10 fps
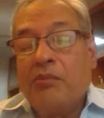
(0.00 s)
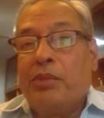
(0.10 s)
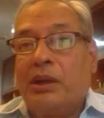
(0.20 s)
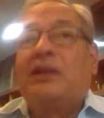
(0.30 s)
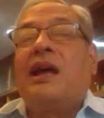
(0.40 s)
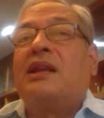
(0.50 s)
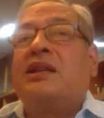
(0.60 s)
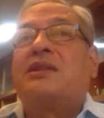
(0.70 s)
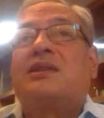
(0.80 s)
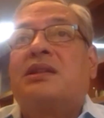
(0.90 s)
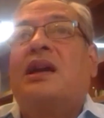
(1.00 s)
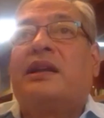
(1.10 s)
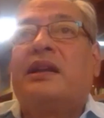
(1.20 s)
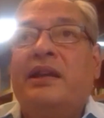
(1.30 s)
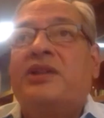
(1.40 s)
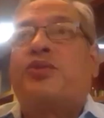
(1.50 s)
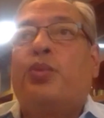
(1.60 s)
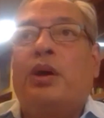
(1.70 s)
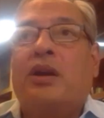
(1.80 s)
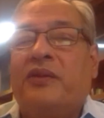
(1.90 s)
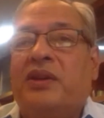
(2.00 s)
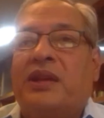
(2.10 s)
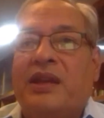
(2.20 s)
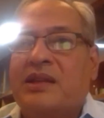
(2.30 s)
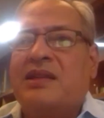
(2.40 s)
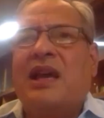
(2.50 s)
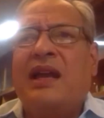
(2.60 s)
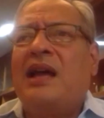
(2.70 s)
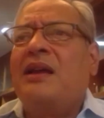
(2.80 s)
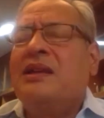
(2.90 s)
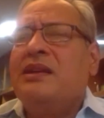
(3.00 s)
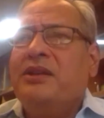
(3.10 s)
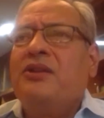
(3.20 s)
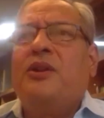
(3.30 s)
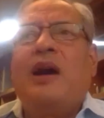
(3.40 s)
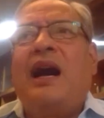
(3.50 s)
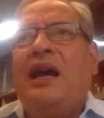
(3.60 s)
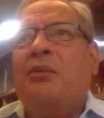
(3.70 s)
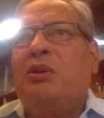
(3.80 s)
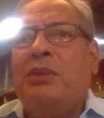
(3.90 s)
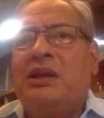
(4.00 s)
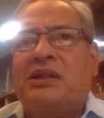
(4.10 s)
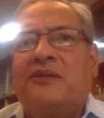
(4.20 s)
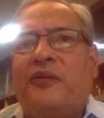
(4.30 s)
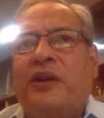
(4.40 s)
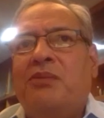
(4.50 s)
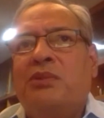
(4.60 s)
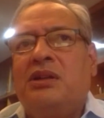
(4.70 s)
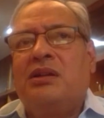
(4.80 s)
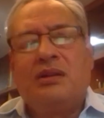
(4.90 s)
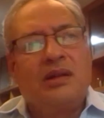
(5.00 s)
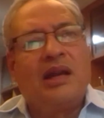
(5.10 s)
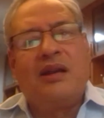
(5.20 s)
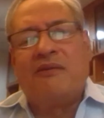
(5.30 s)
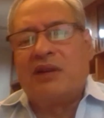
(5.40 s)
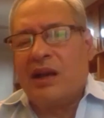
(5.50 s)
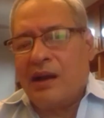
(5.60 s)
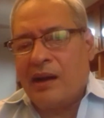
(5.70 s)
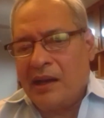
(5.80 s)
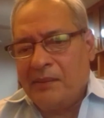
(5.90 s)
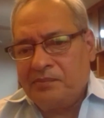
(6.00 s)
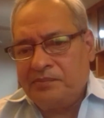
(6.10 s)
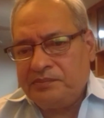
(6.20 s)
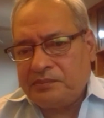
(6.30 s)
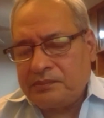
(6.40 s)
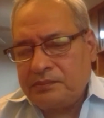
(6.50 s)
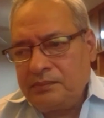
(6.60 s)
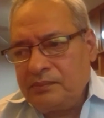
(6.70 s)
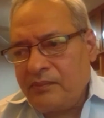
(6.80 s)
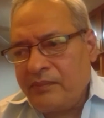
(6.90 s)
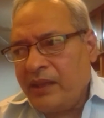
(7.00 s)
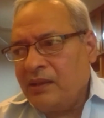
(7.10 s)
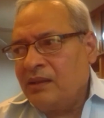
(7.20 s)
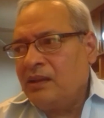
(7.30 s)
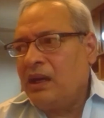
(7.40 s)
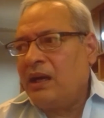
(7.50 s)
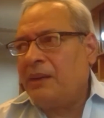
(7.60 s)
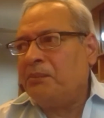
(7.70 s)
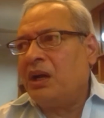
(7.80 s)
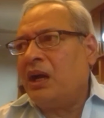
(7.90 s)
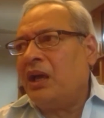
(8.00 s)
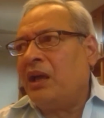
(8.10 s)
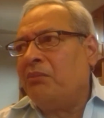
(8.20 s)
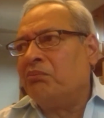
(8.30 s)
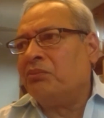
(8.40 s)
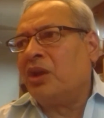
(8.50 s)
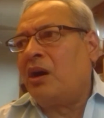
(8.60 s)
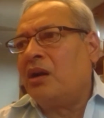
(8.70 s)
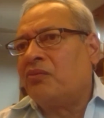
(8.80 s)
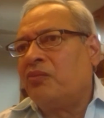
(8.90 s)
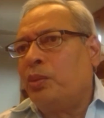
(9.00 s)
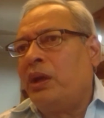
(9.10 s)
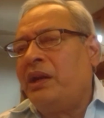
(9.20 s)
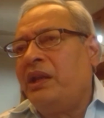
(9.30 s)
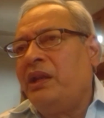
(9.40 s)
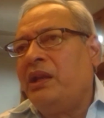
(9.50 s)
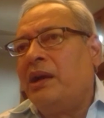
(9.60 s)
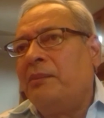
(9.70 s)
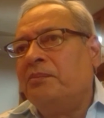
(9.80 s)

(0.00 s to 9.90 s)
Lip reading: But that's at least one of the things. And I am a Milton Friedman kind of a guy. I'm not very